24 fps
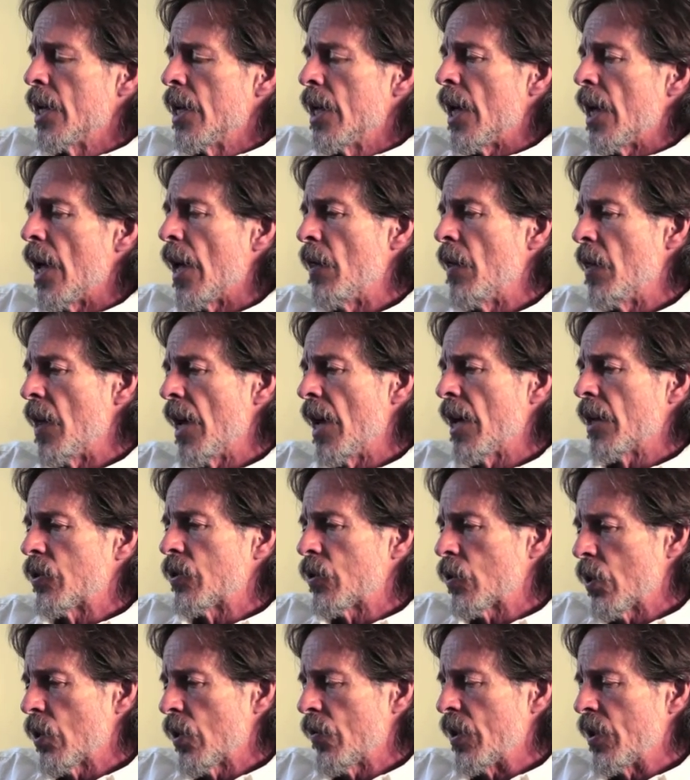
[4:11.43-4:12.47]
And that
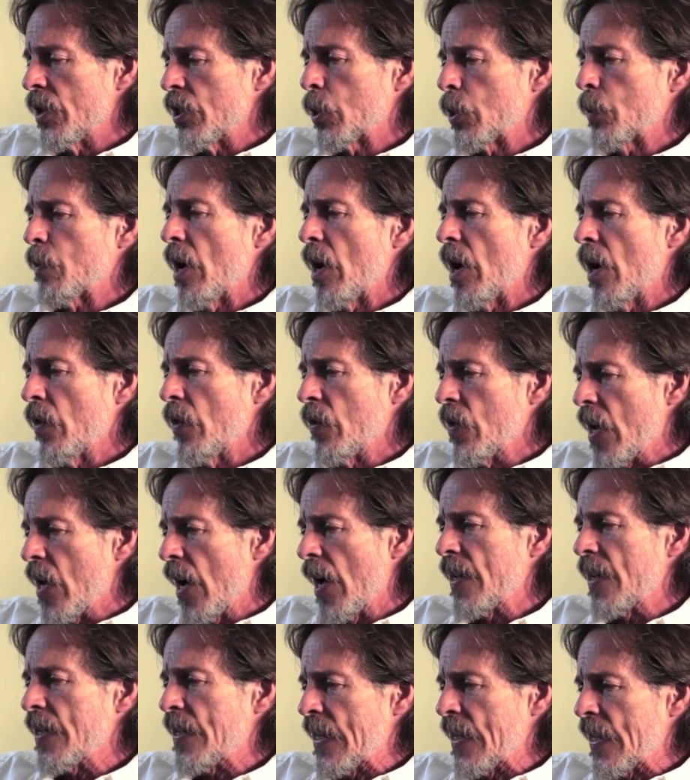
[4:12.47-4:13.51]
sort of inspired the
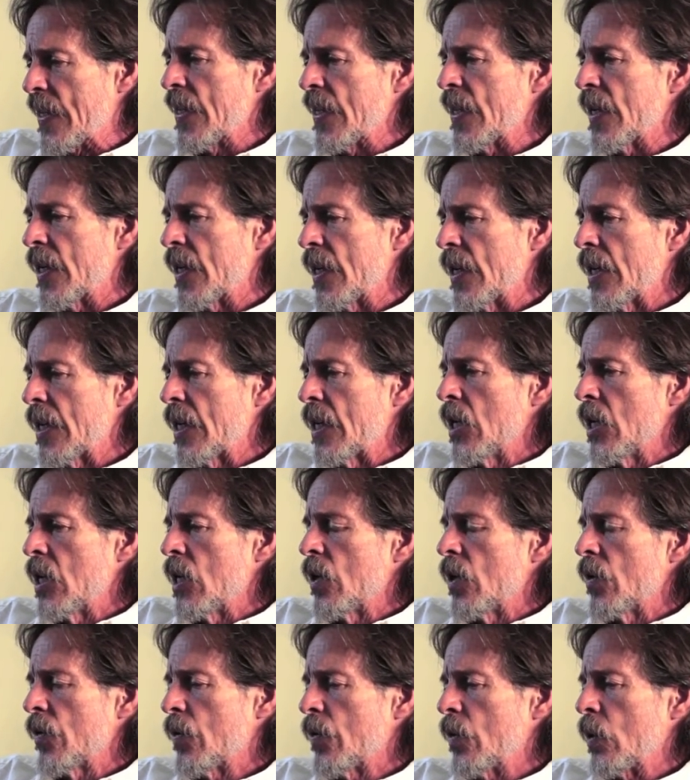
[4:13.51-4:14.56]
idea
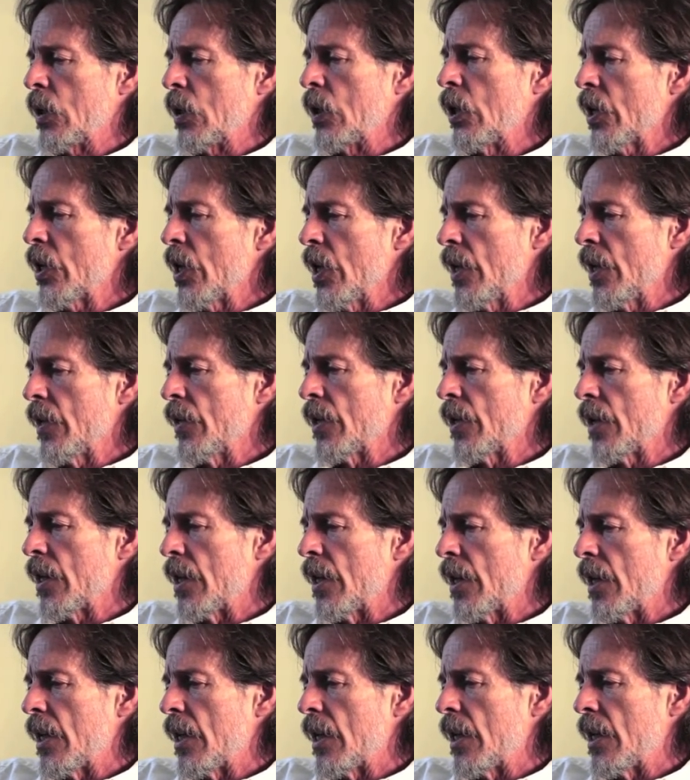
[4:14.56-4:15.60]
for looking
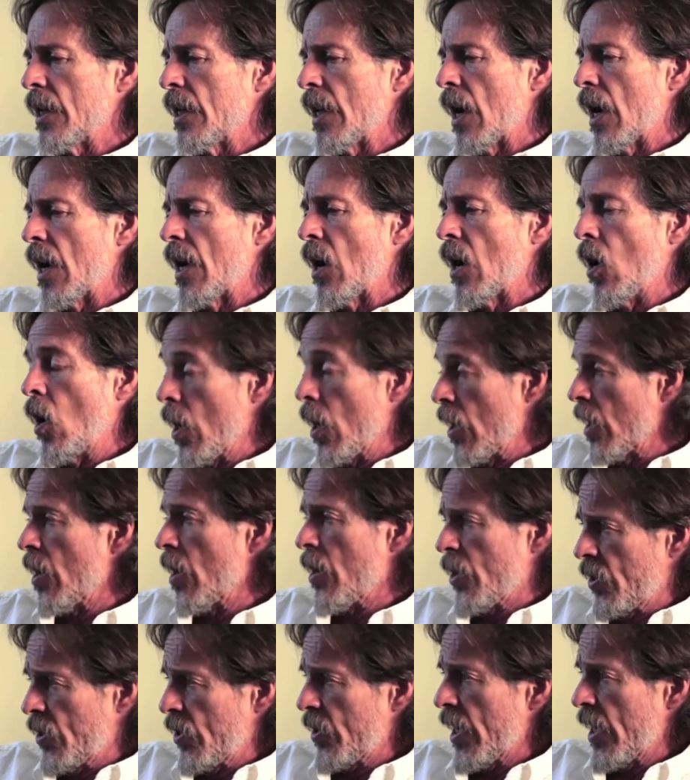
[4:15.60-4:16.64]
on our
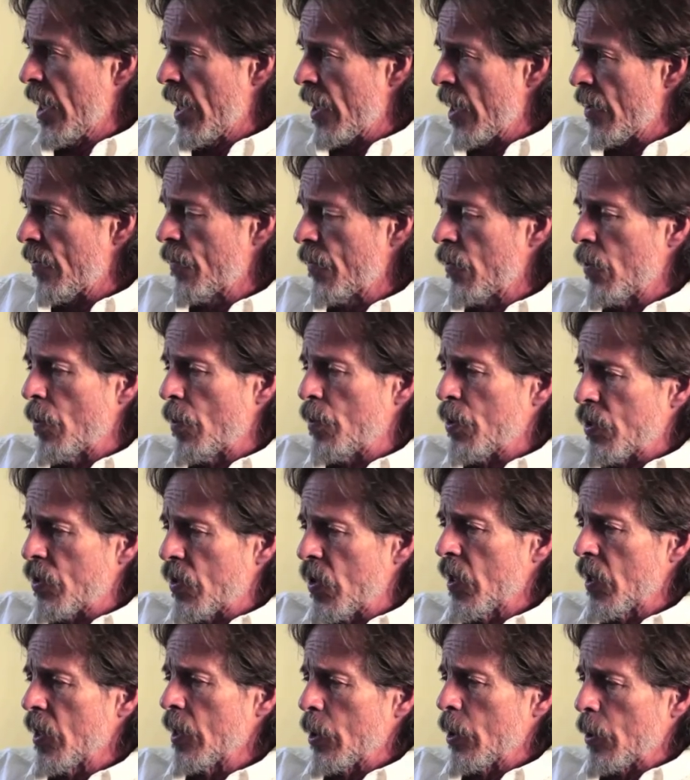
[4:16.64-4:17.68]
set for a
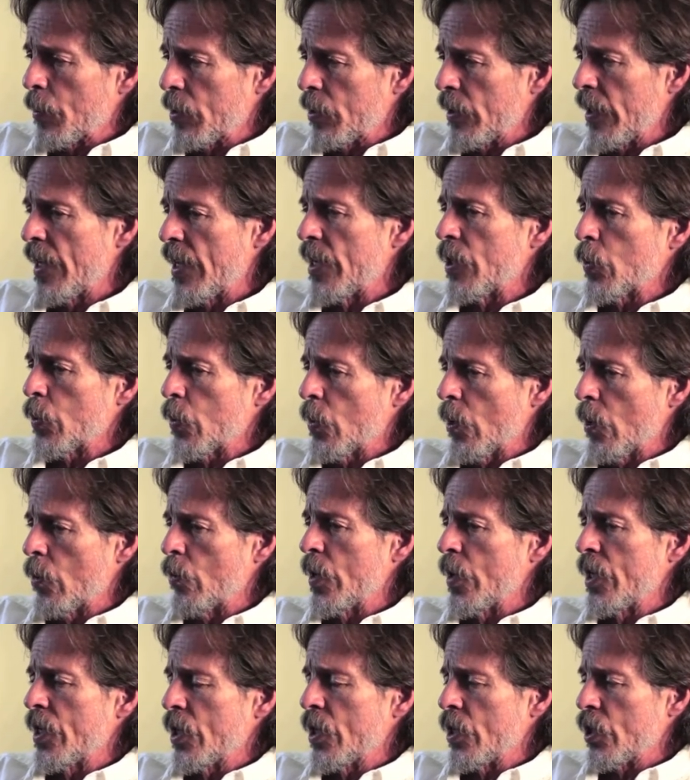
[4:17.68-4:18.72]
particular place where we
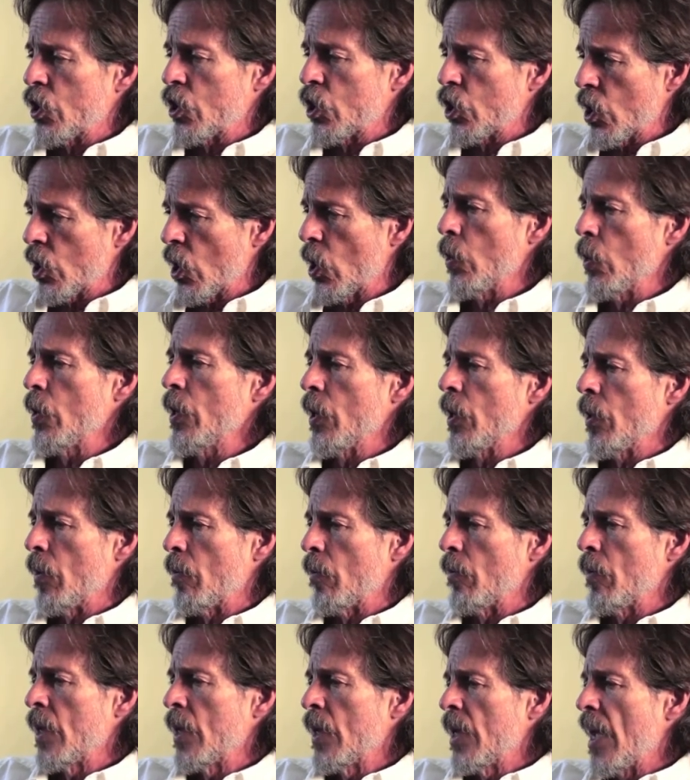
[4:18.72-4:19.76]
could show him
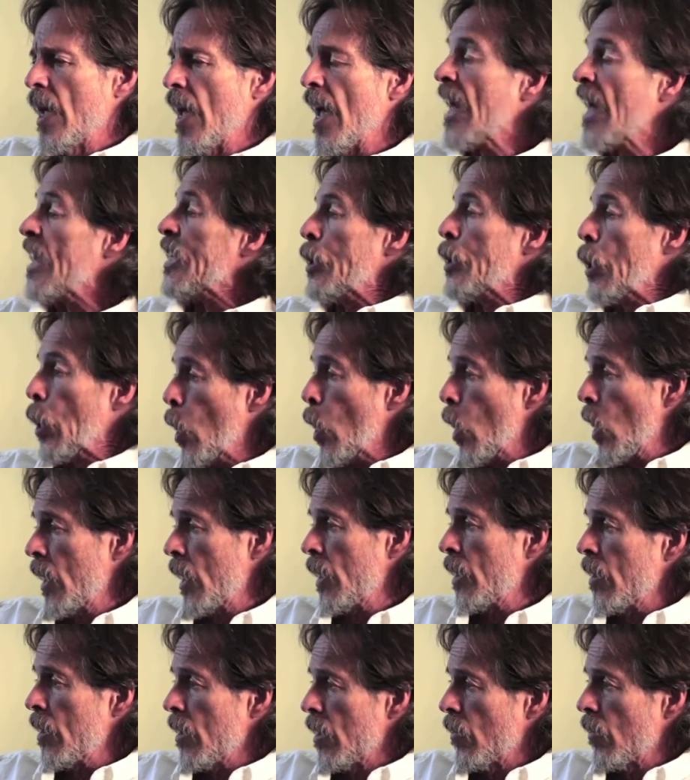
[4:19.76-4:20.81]
at dawn,
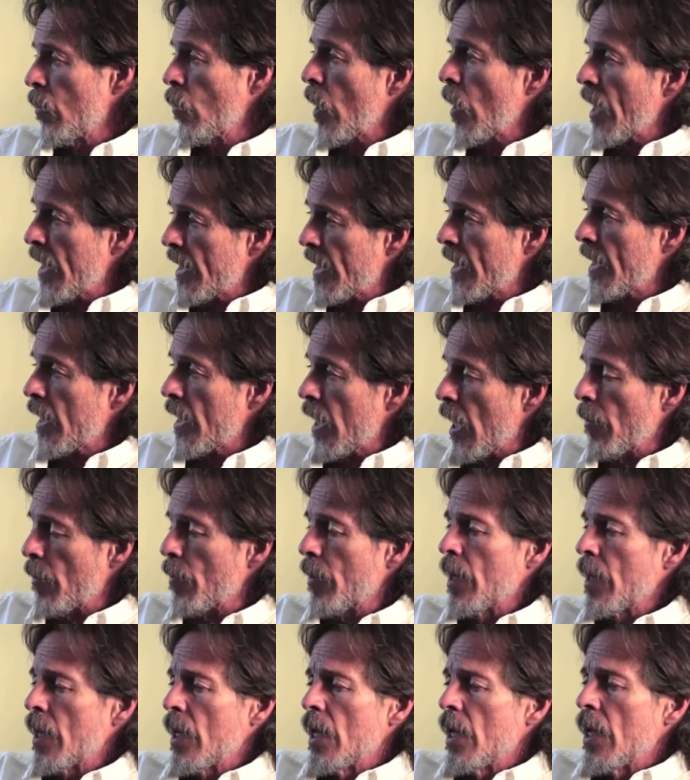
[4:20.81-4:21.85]
waking up
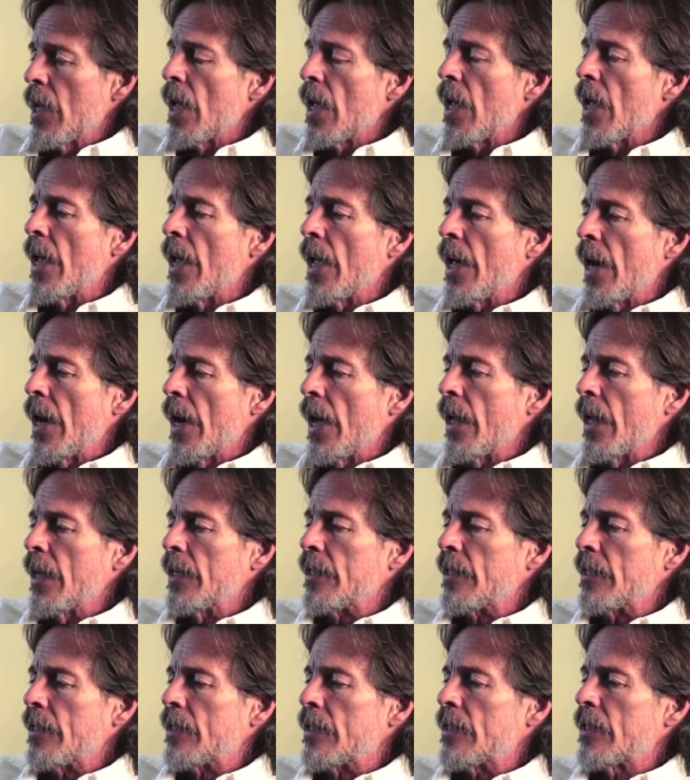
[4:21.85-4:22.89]

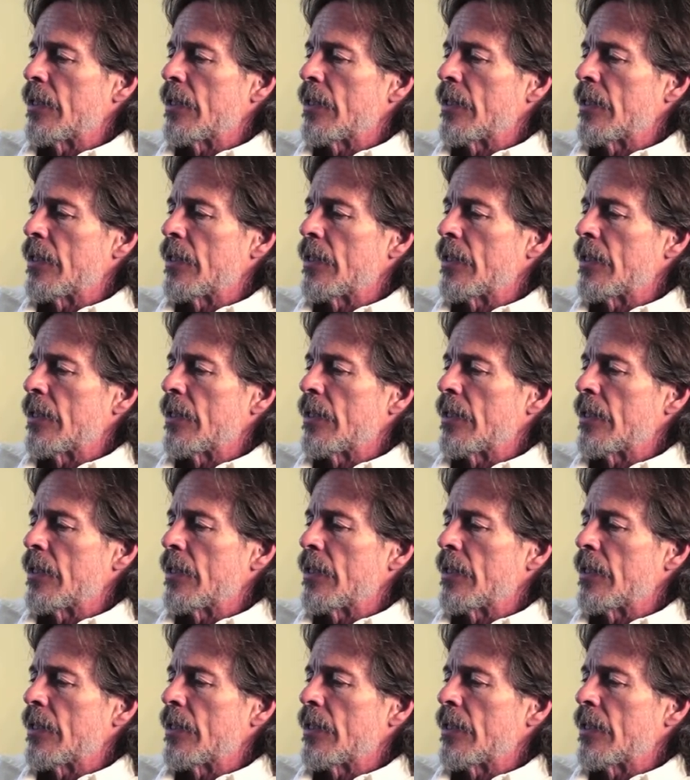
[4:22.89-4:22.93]
and